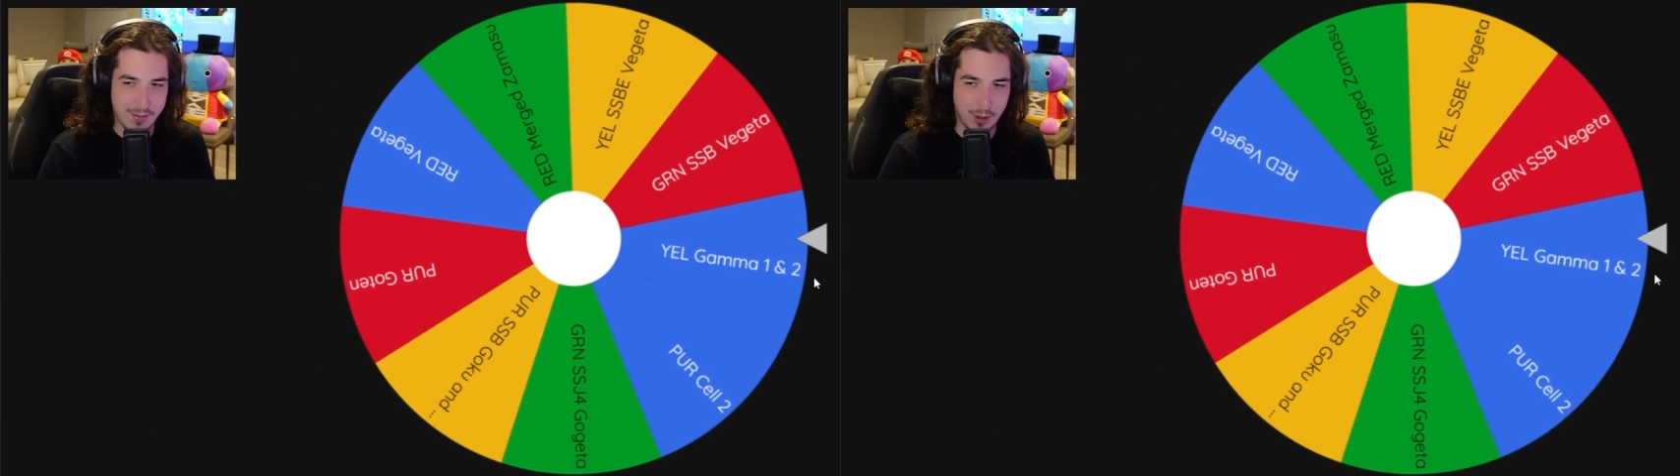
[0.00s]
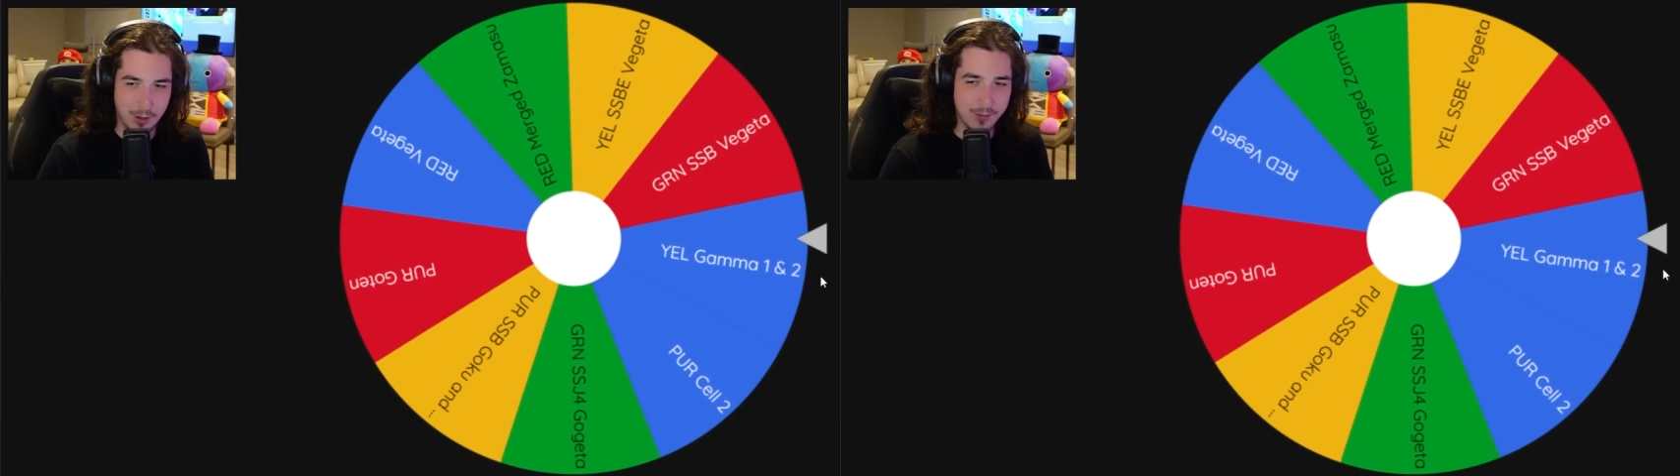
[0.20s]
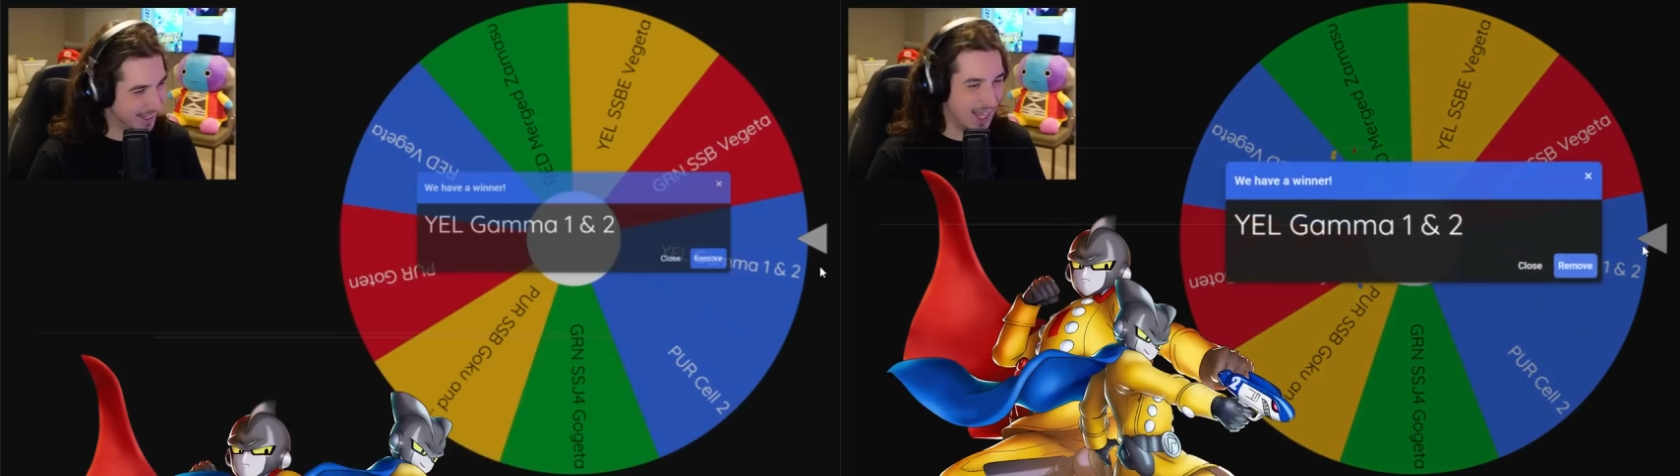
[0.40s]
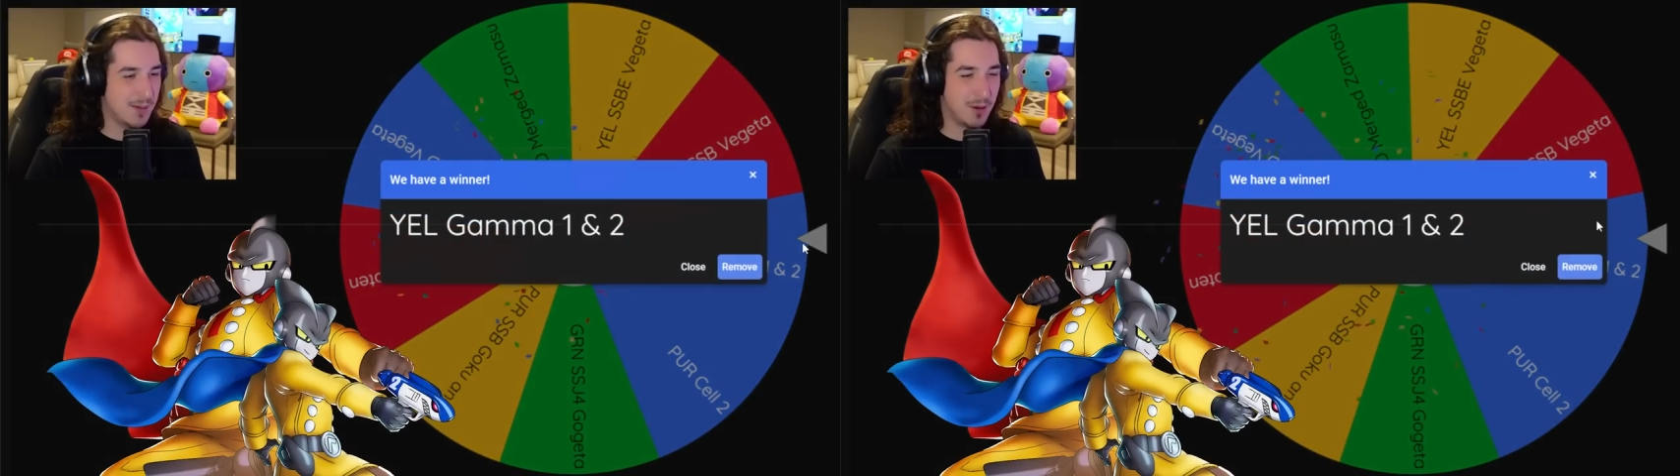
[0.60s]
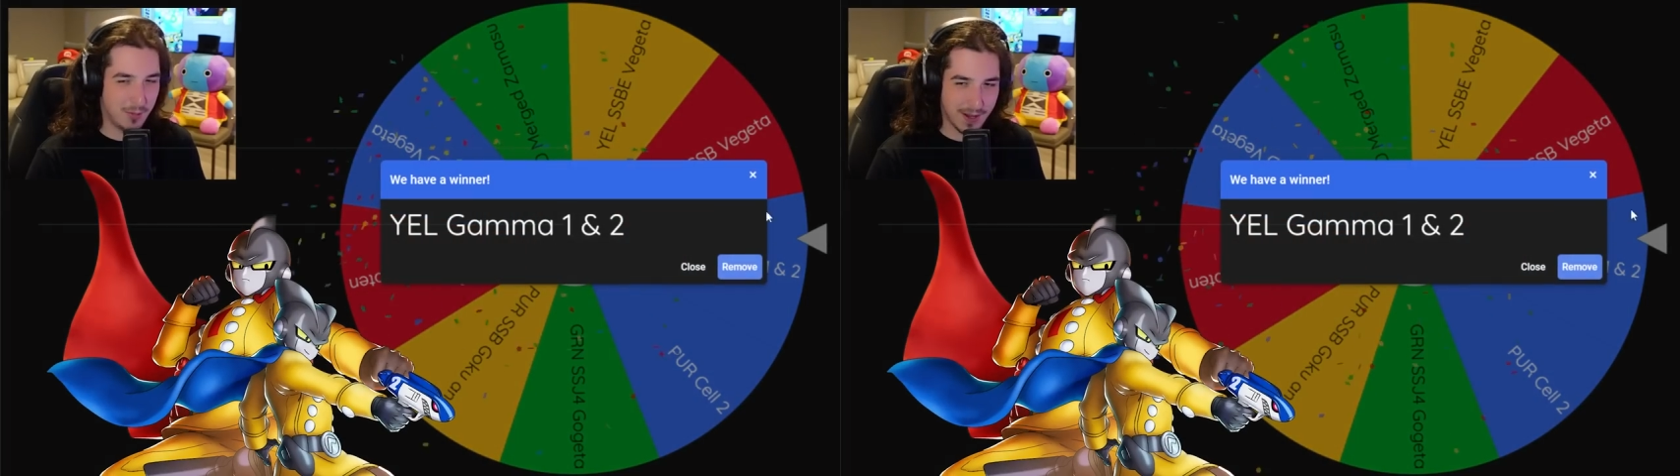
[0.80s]
2.
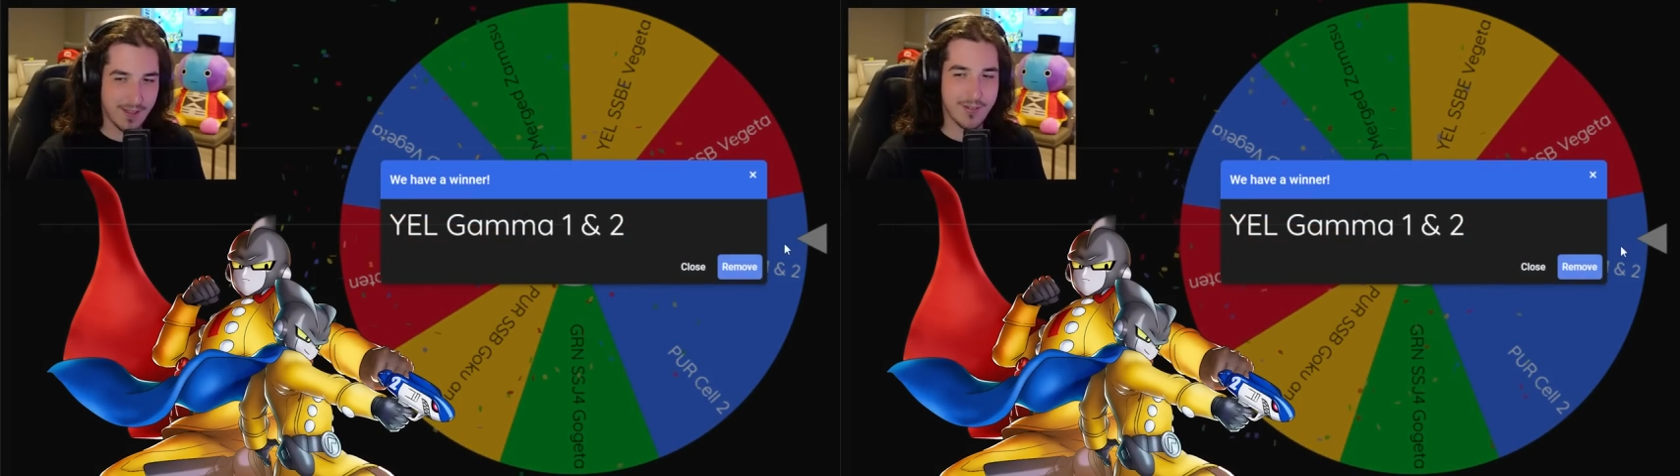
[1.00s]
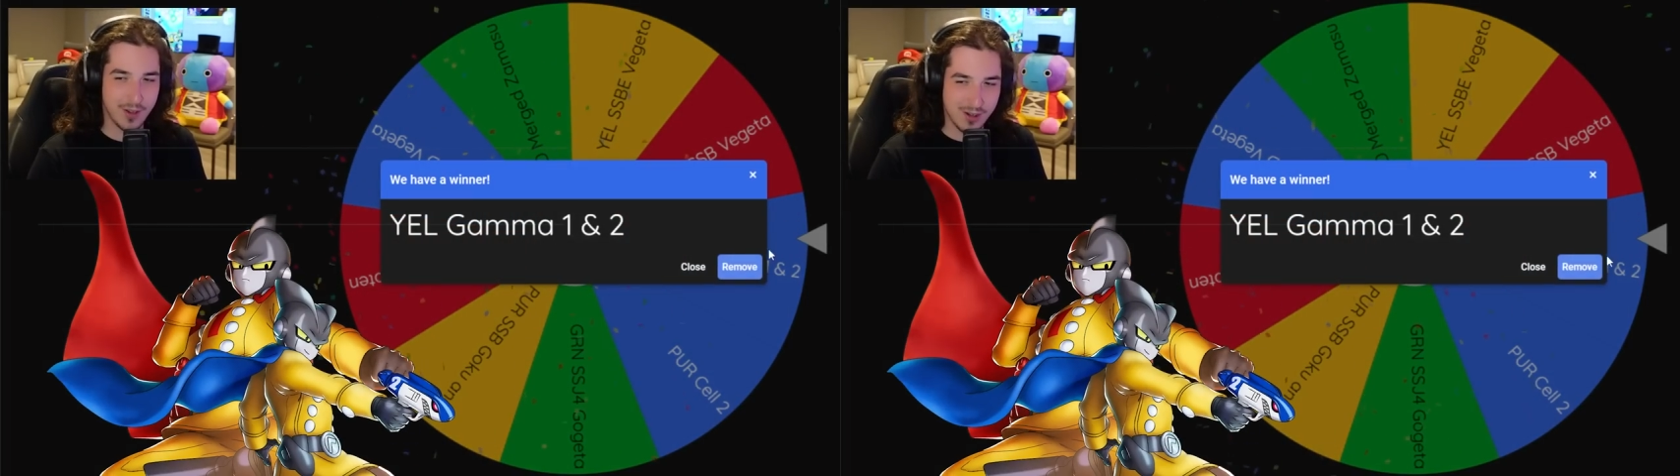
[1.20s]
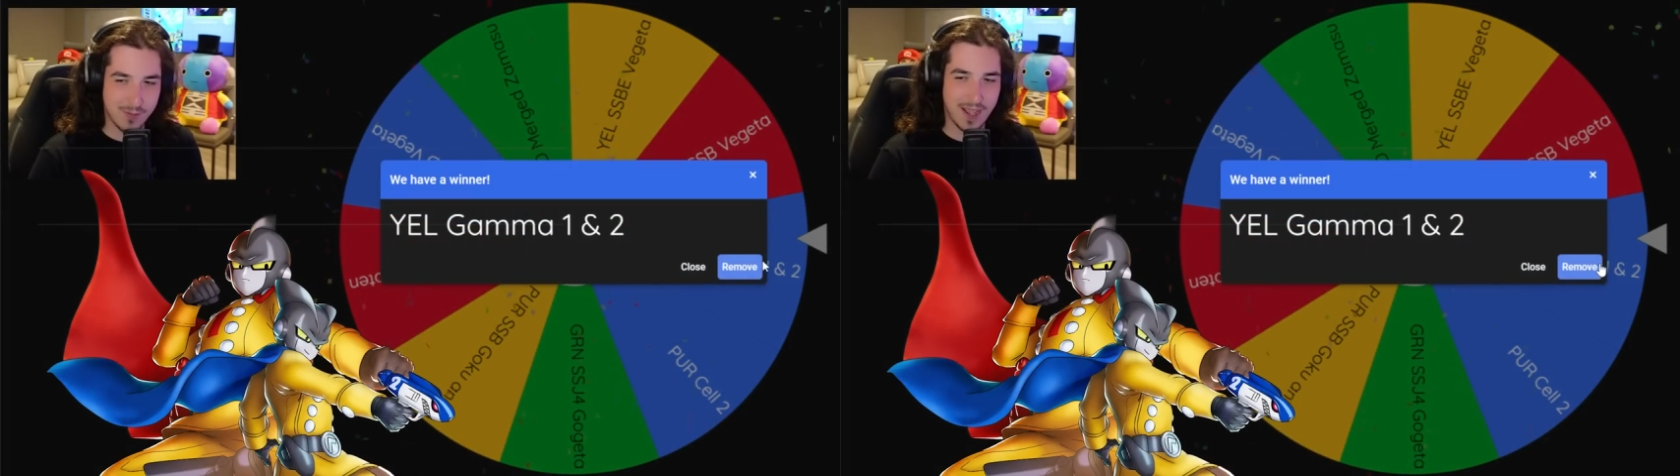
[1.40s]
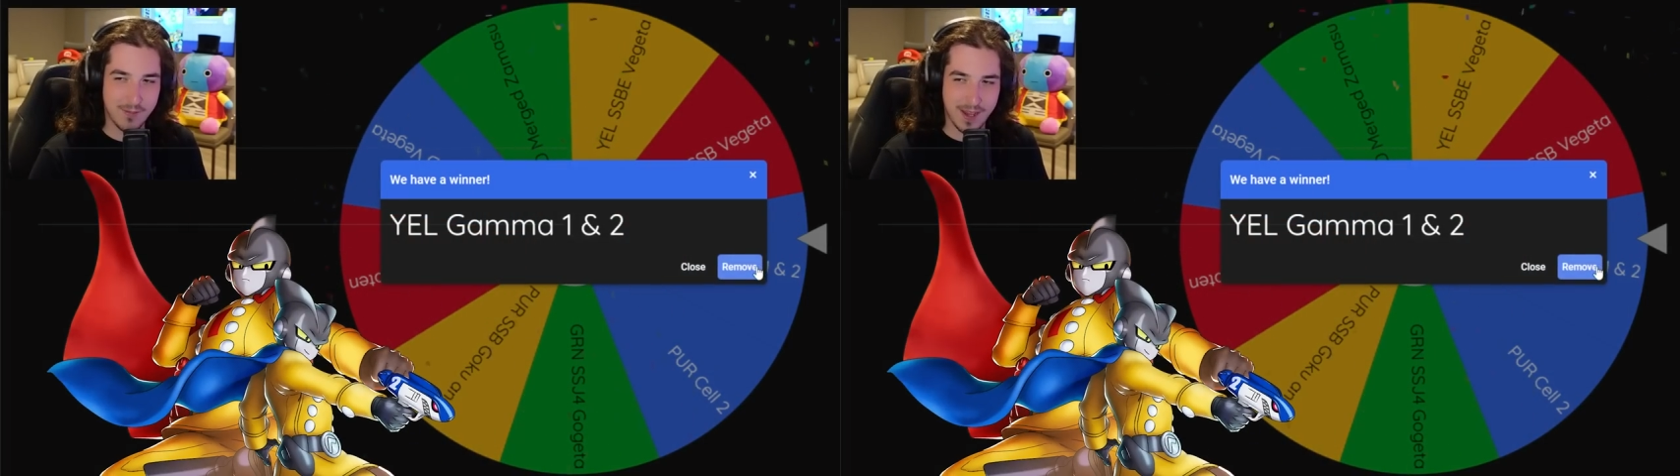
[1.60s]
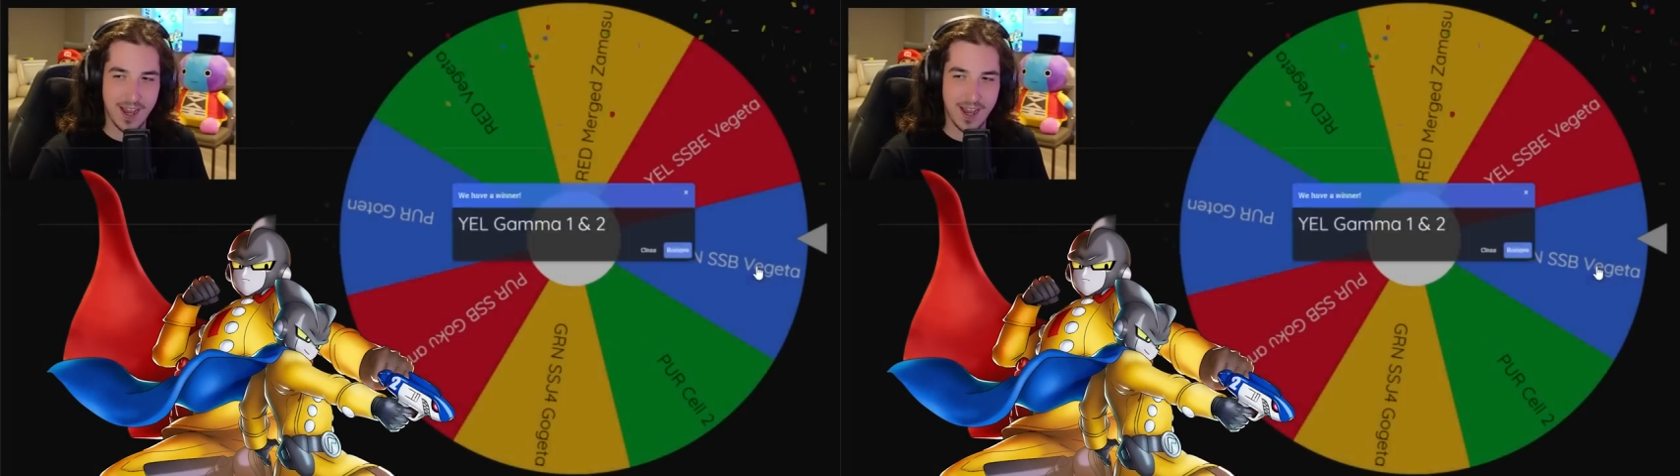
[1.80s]
Gamma 1 and 2, baby!